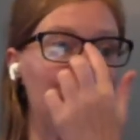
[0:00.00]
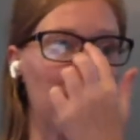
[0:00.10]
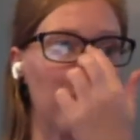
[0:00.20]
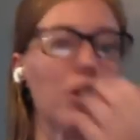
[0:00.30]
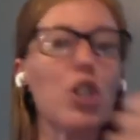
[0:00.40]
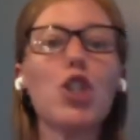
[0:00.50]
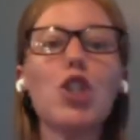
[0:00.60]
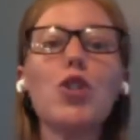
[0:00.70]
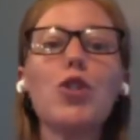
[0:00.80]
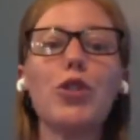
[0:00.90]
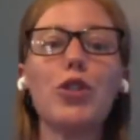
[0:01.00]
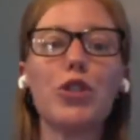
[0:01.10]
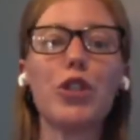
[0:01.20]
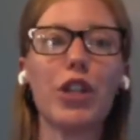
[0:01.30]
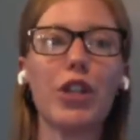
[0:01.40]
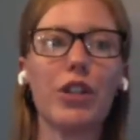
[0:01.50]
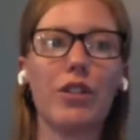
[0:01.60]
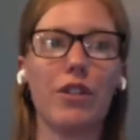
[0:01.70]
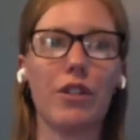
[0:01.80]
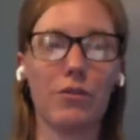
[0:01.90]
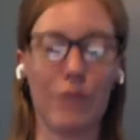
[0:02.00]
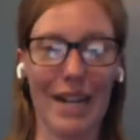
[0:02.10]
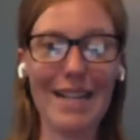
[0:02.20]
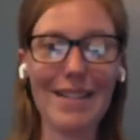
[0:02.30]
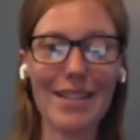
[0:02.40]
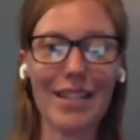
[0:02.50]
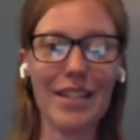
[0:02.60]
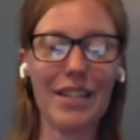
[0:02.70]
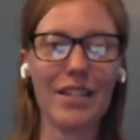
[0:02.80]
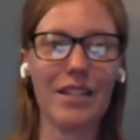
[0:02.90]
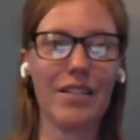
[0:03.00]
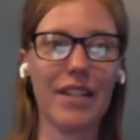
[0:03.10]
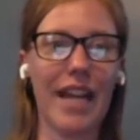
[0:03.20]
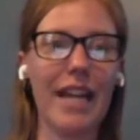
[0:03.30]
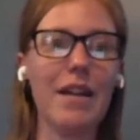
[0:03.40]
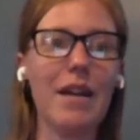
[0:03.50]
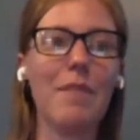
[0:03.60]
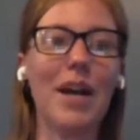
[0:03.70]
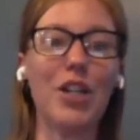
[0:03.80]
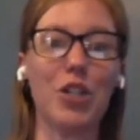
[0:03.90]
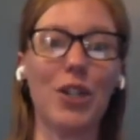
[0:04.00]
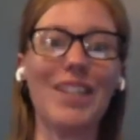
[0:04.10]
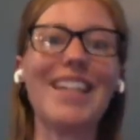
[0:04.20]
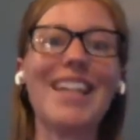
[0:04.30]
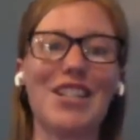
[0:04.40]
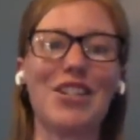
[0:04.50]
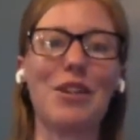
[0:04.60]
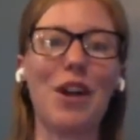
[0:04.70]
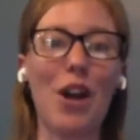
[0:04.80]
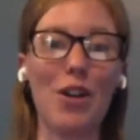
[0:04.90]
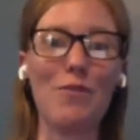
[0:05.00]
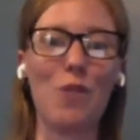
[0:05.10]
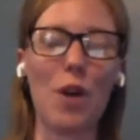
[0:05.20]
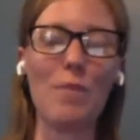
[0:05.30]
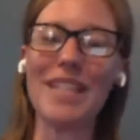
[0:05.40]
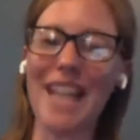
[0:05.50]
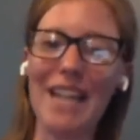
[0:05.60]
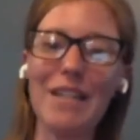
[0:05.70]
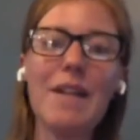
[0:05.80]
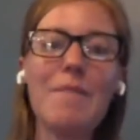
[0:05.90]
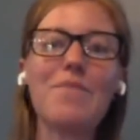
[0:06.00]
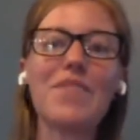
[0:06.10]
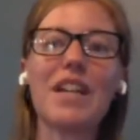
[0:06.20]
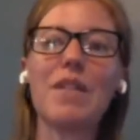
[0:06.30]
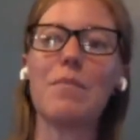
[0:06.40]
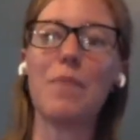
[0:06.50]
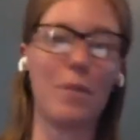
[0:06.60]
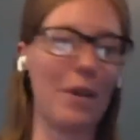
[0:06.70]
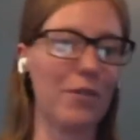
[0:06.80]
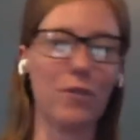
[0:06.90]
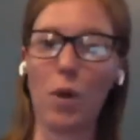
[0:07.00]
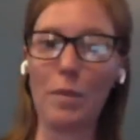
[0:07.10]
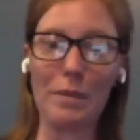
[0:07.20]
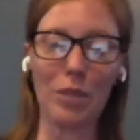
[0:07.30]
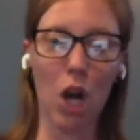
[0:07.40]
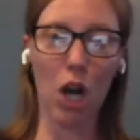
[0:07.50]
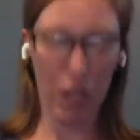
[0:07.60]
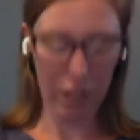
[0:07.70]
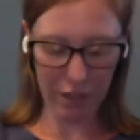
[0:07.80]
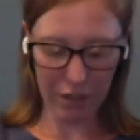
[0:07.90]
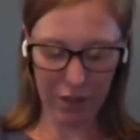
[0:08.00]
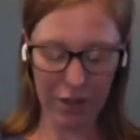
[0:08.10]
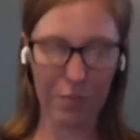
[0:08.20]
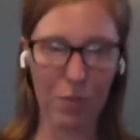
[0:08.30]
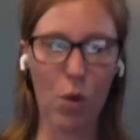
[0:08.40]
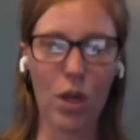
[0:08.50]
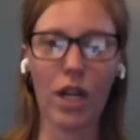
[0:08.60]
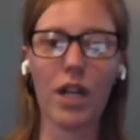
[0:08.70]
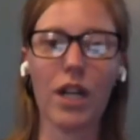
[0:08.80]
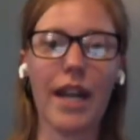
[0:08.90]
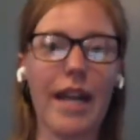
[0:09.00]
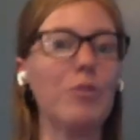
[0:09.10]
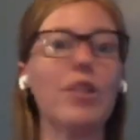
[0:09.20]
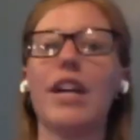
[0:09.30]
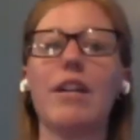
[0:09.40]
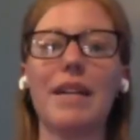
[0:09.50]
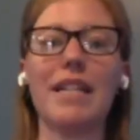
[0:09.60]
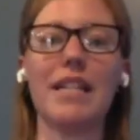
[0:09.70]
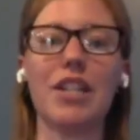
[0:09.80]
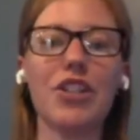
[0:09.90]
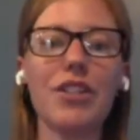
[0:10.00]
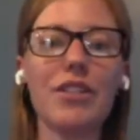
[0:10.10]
want to reduce risk, okay, by ensuring that guests are informed. Again, but the better informed people are, the more able they are to make decisions